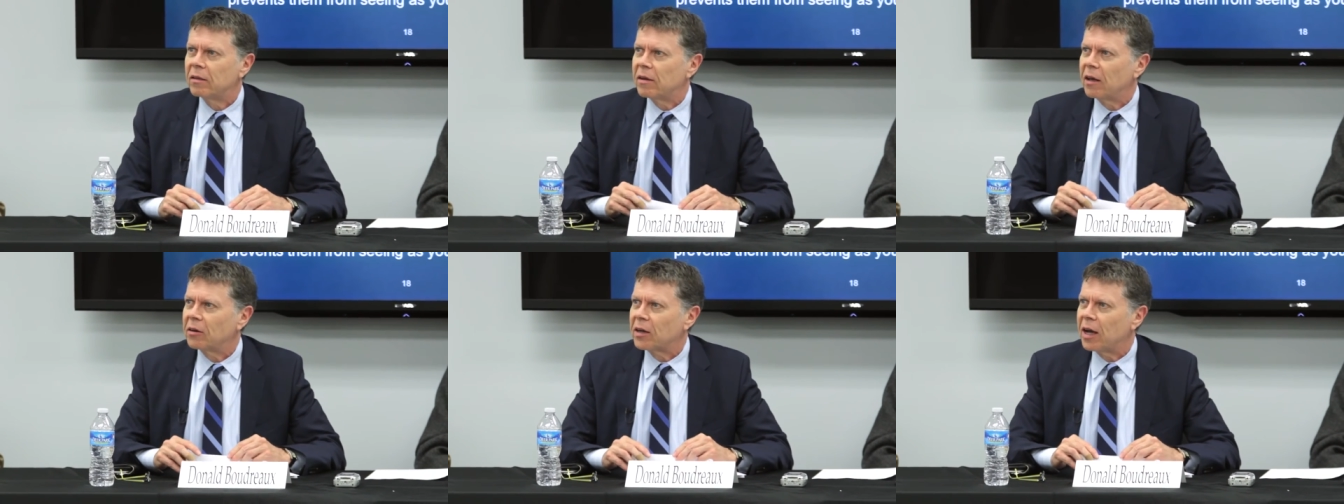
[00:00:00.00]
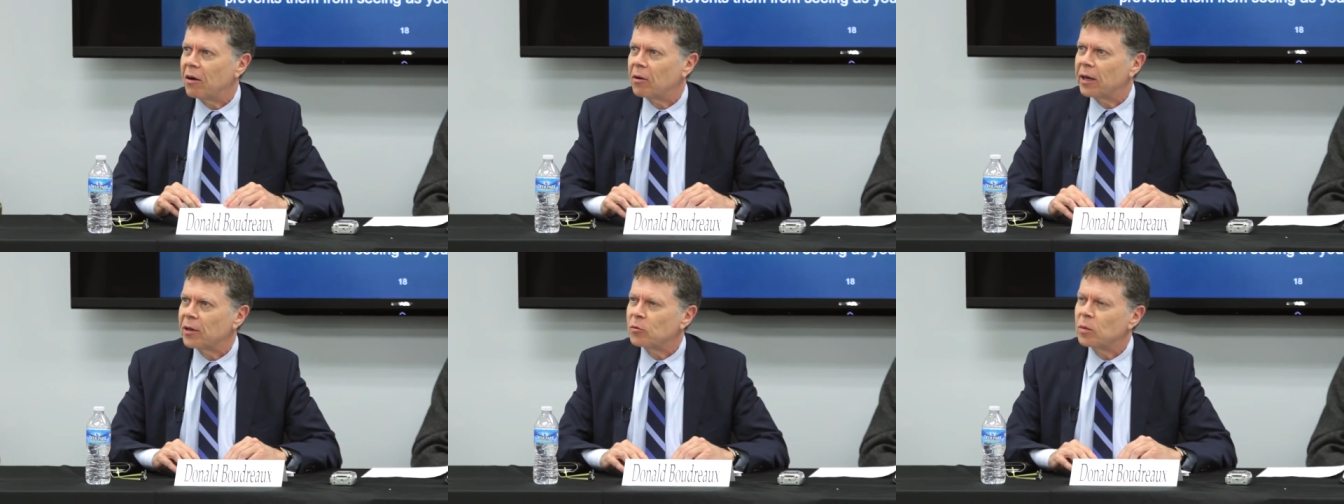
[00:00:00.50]
Tyler
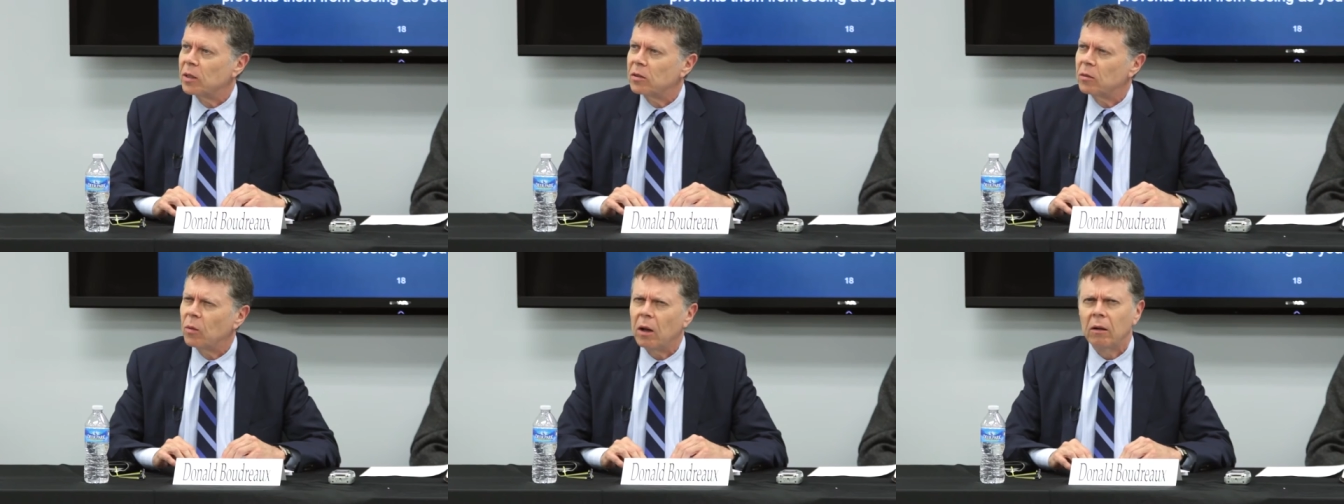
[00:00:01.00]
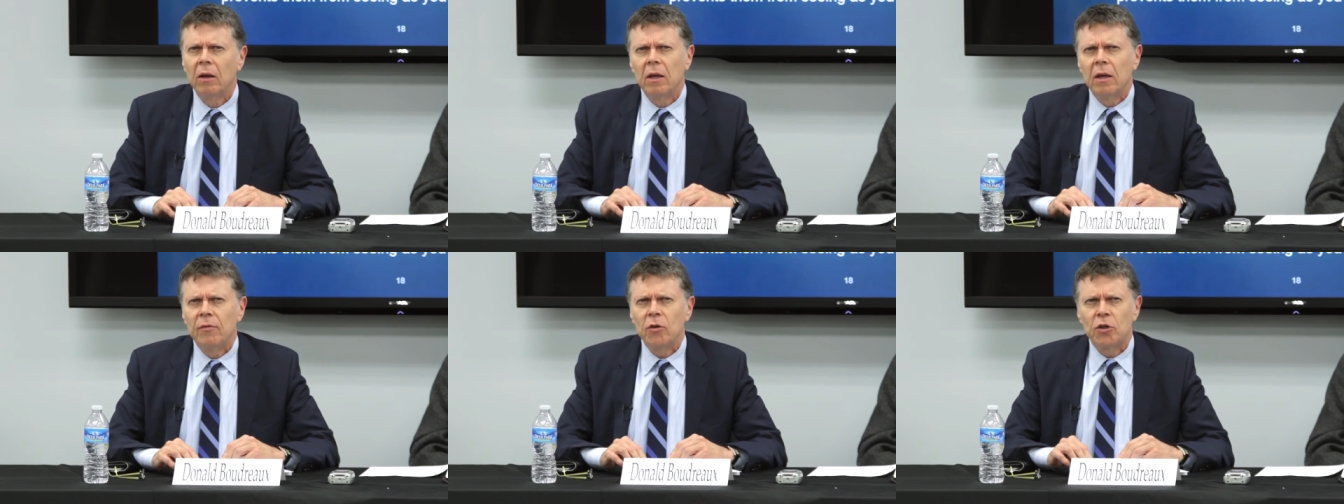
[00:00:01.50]
Cowen asked me, he said, well,
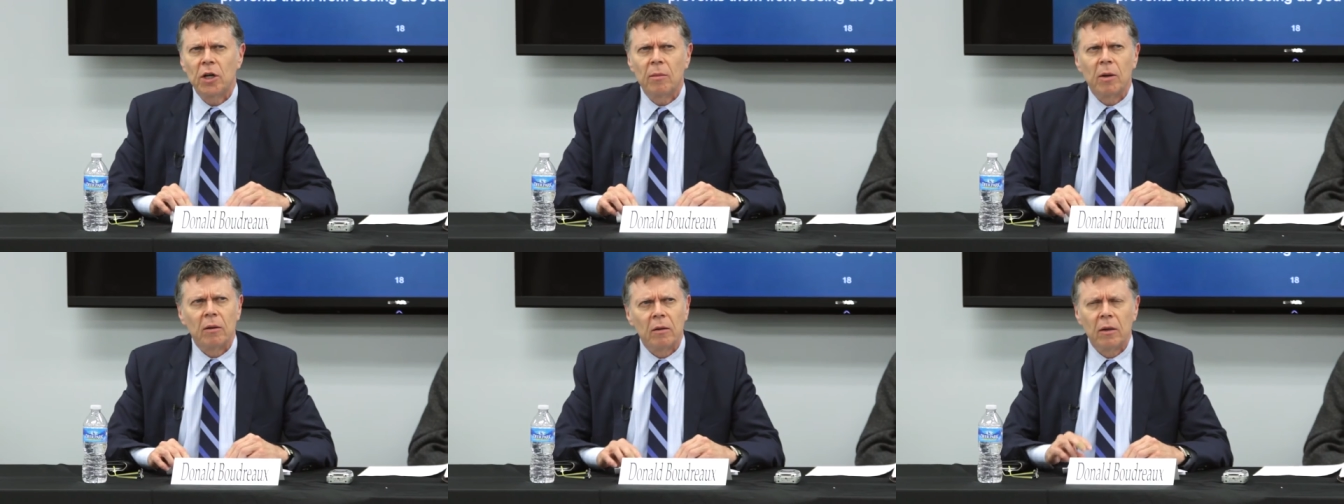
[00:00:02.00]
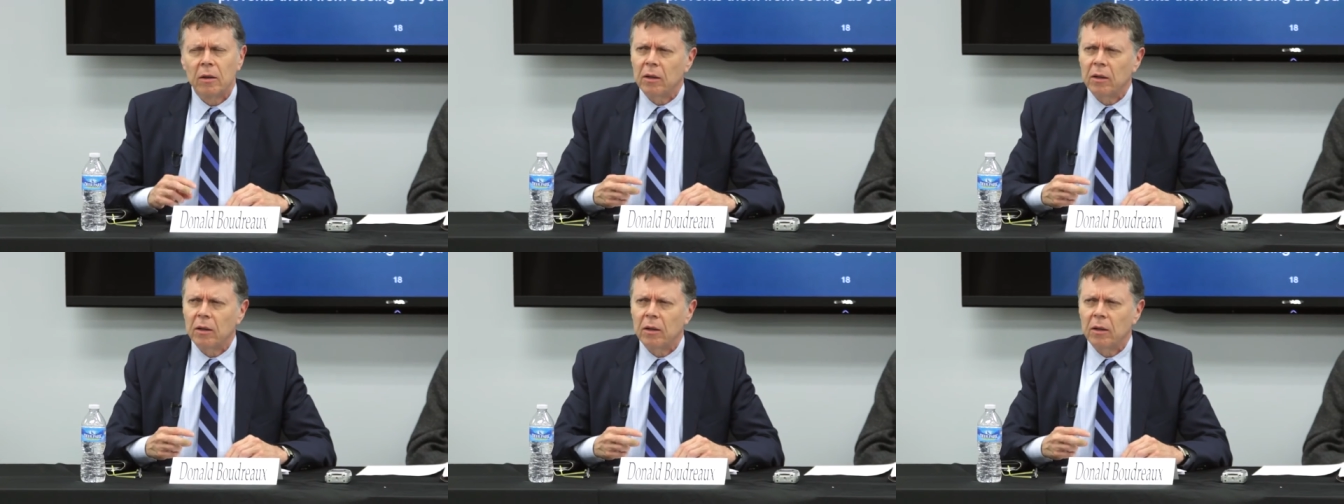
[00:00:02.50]
if you're chairman,